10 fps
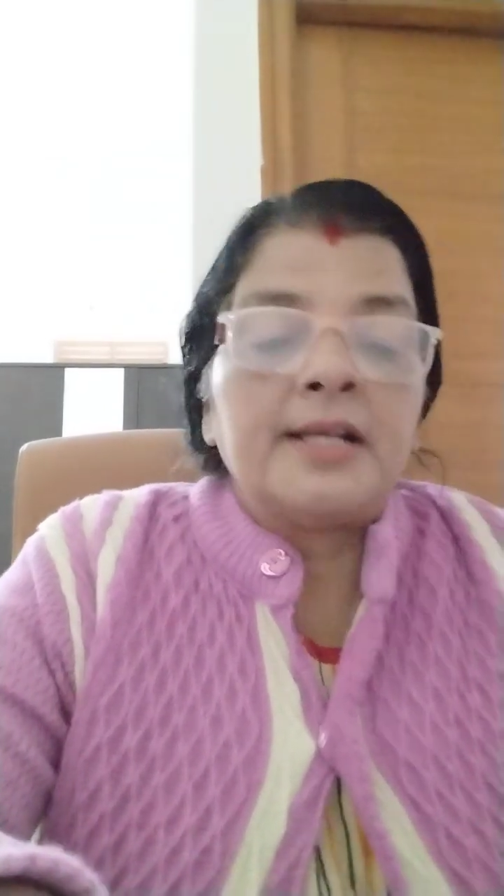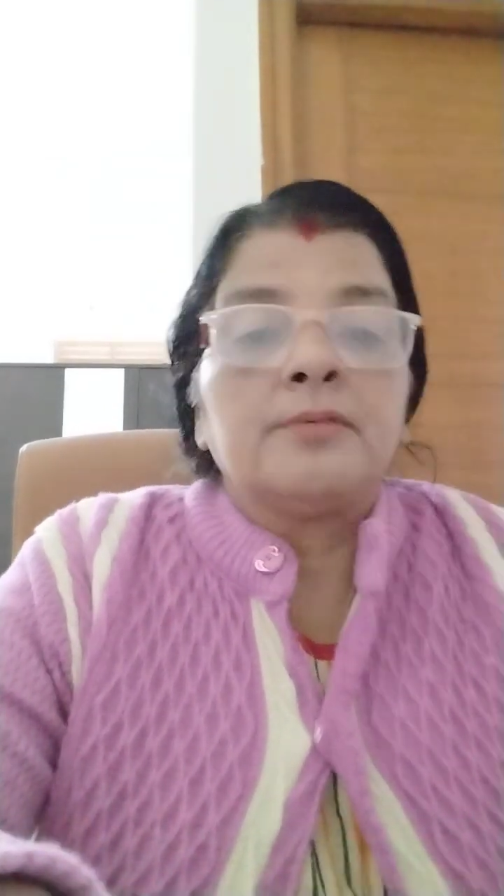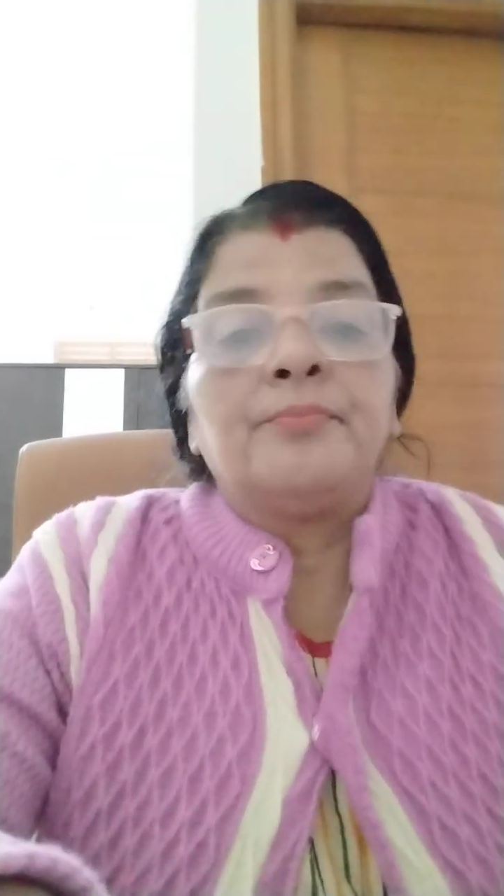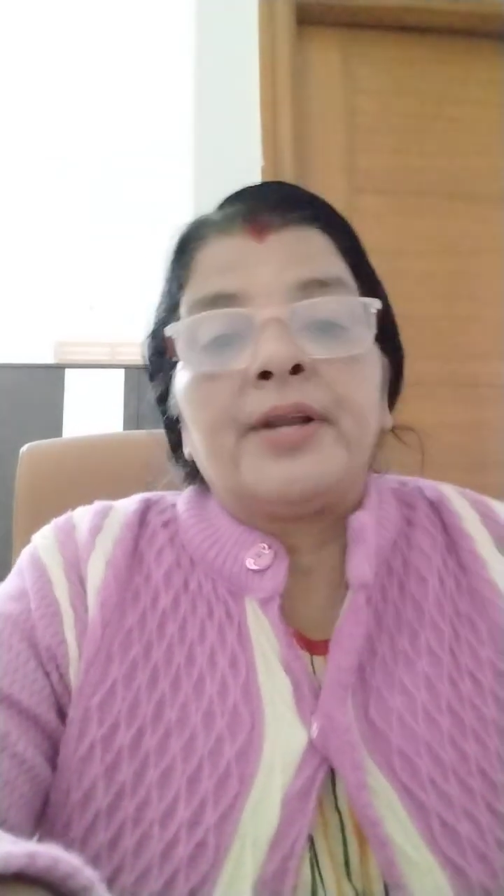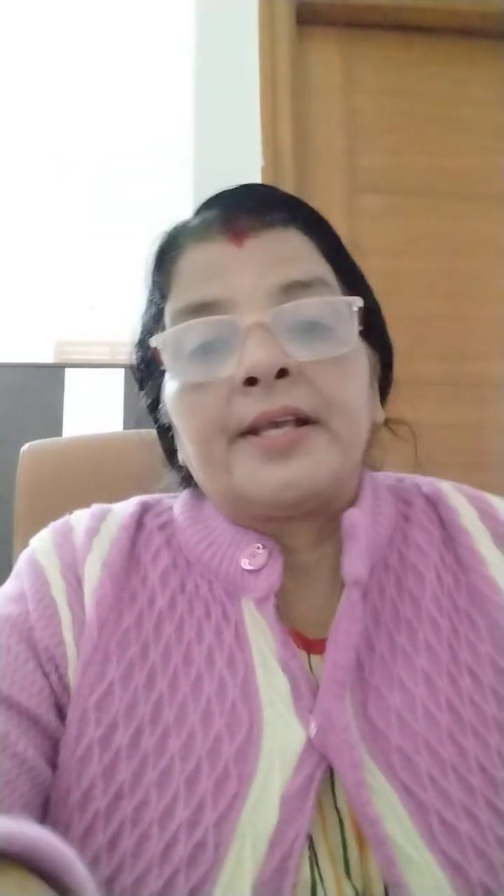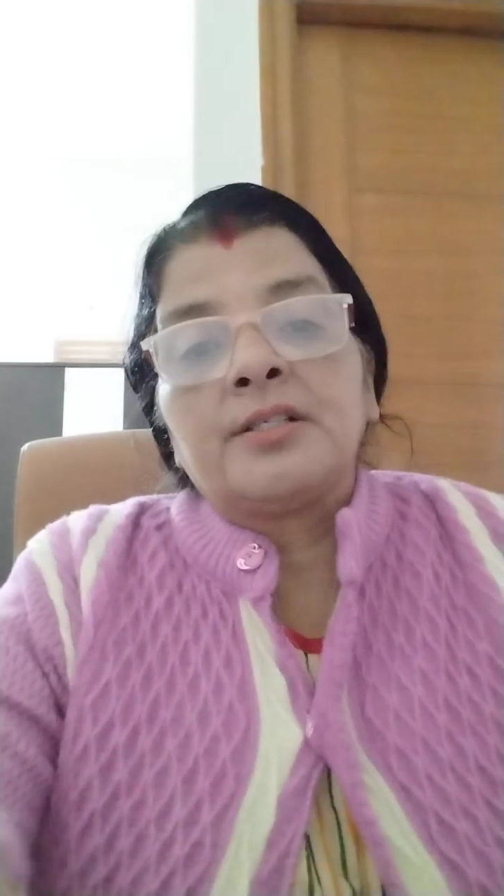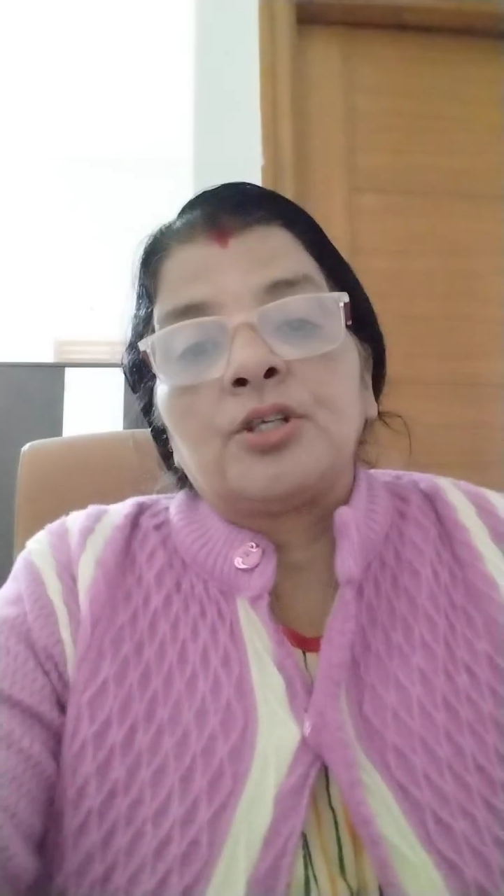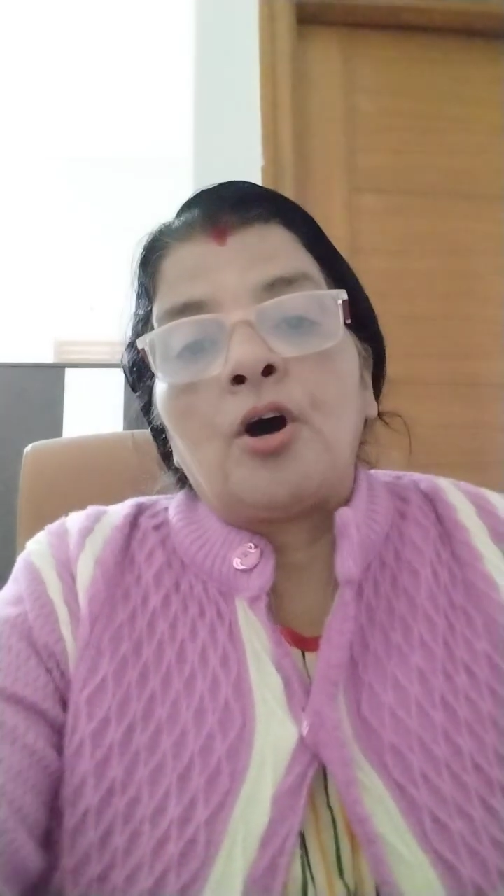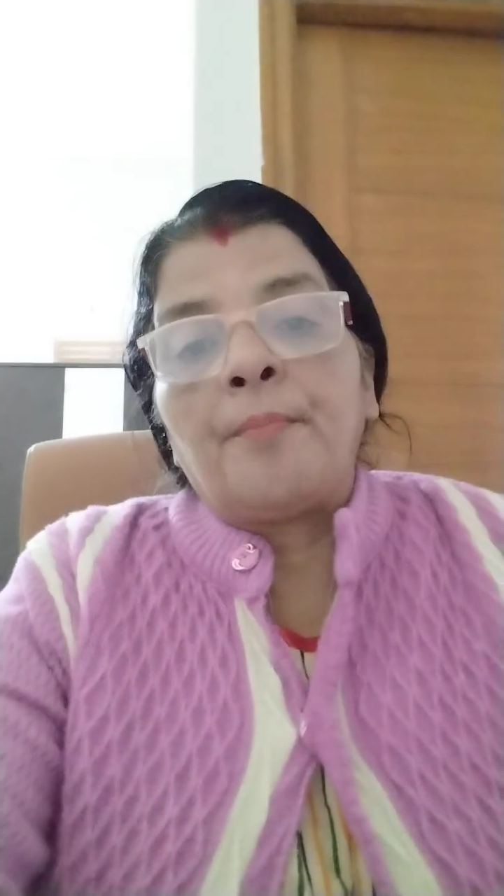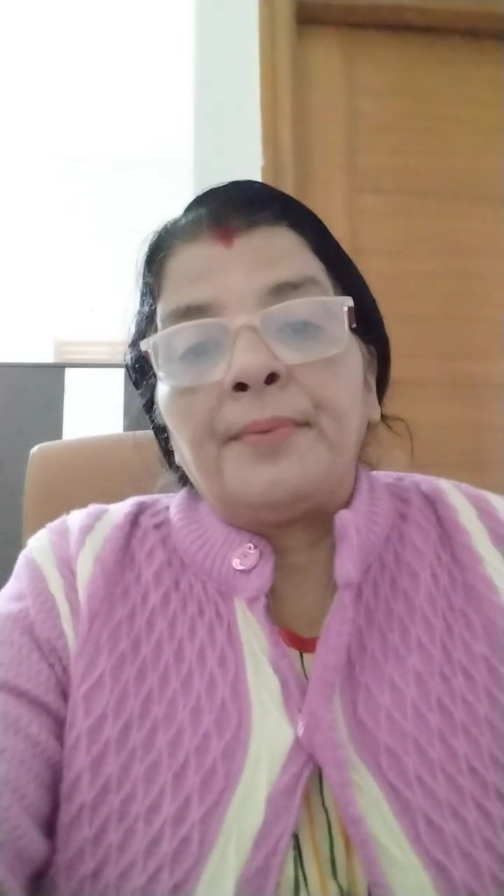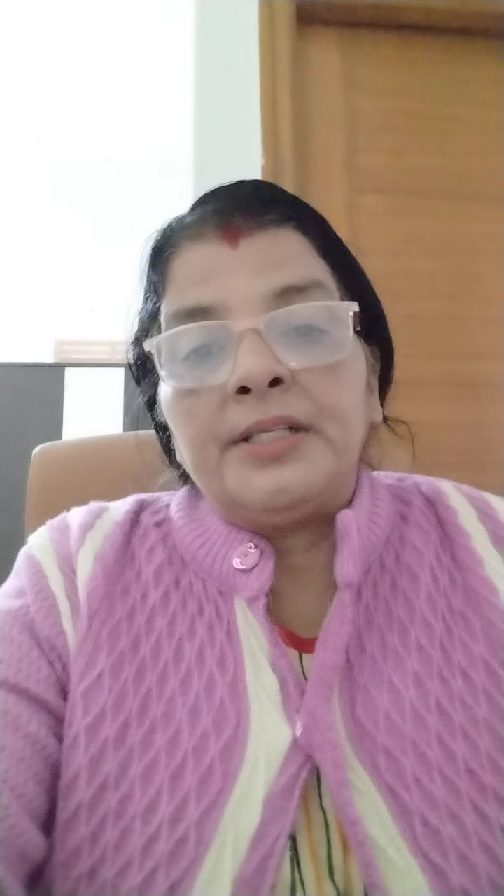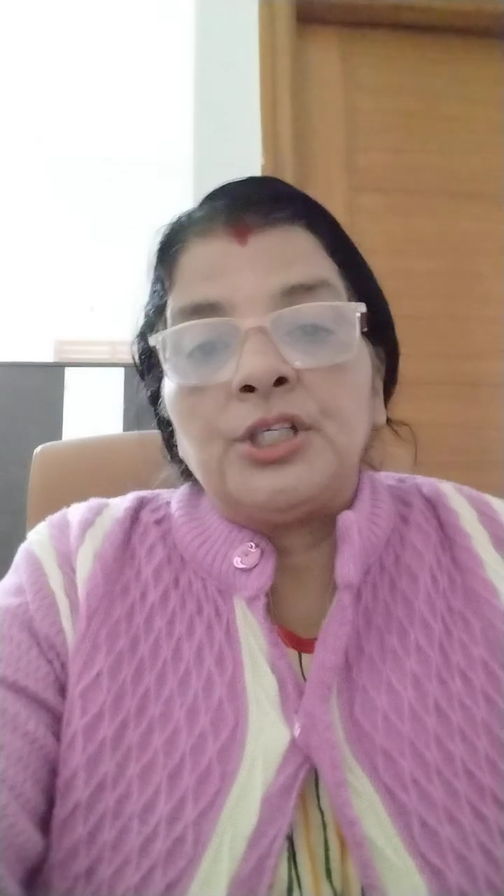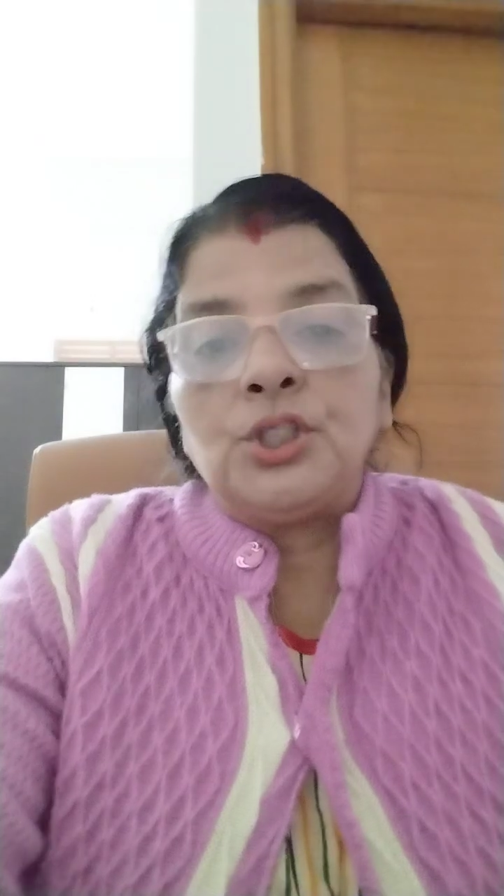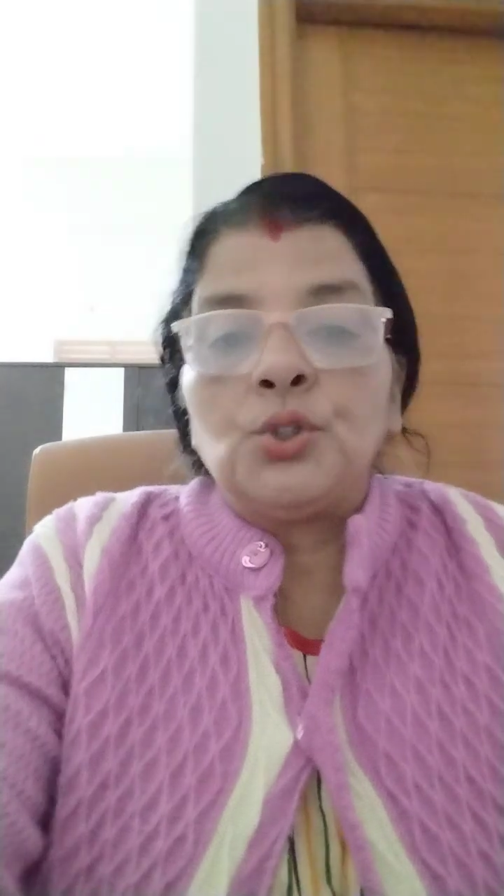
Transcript: and breaks open